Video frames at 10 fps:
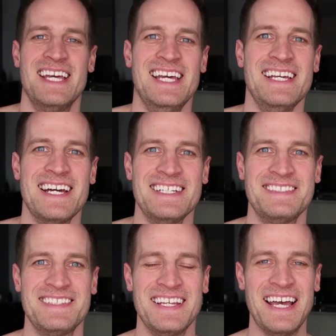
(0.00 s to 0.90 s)
Hey
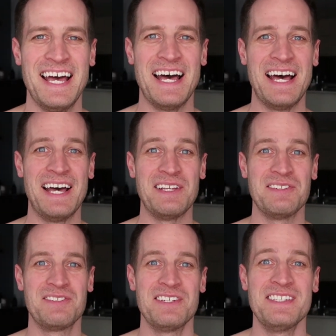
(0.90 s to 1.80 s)
guys,
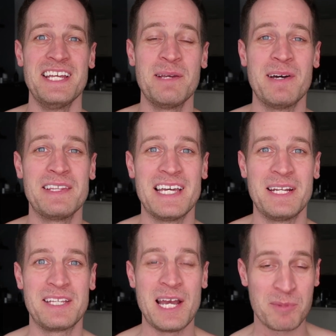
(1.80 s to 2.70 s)
just kidding about
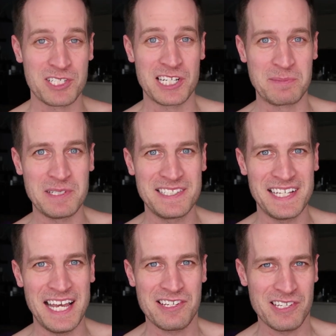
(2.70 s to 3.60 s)
that camera adjustment.
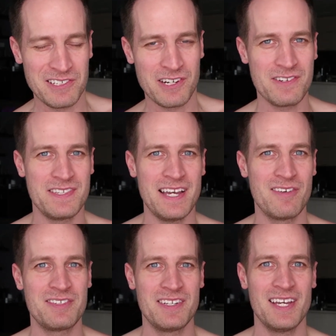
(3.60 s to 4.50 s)
Actually, it turns
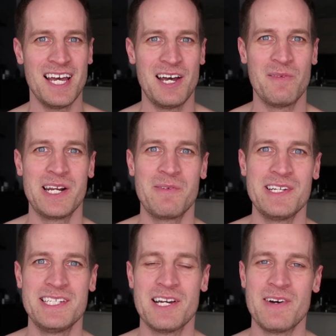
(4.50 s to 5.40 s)
out when I
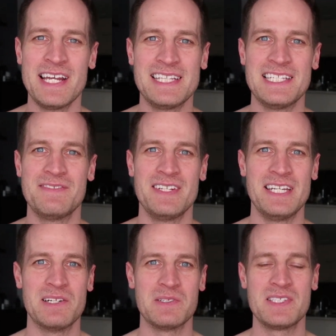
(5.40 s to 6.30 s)
went to go edit these
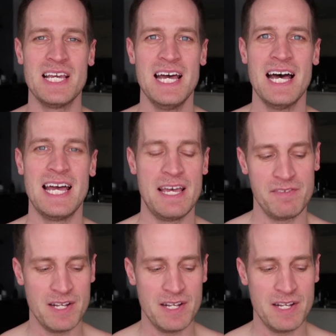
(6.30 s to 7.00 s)
videos, I have